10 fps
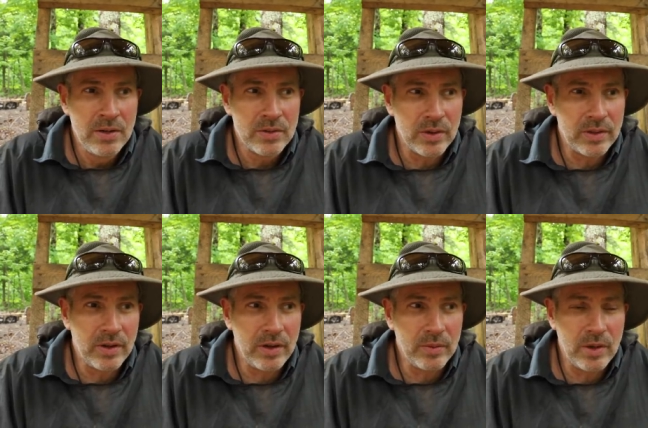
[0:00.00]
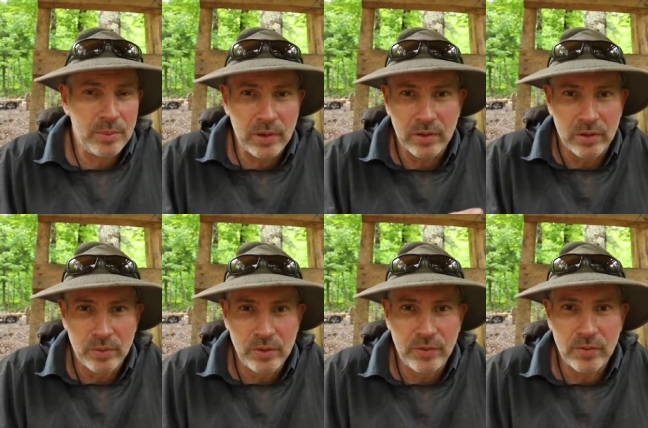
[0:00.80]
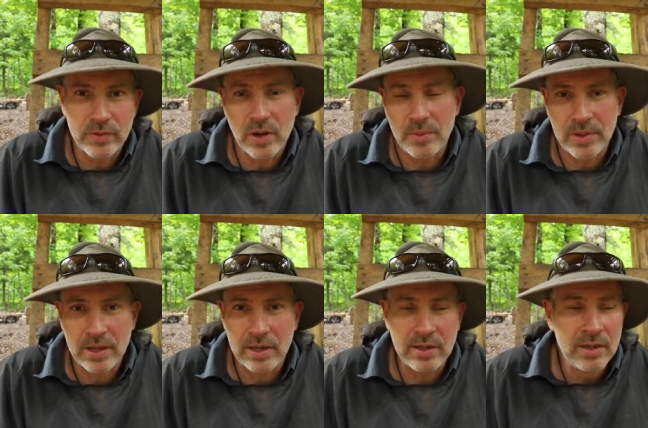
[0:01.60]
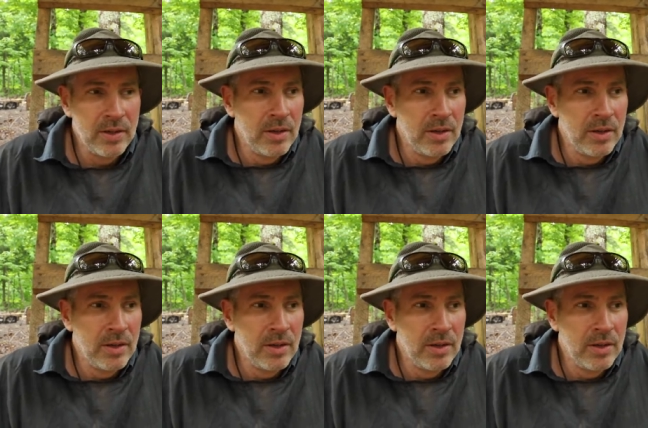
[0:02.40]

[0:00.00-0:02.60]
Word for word: So I thought, well, I'll put a little roof over top of that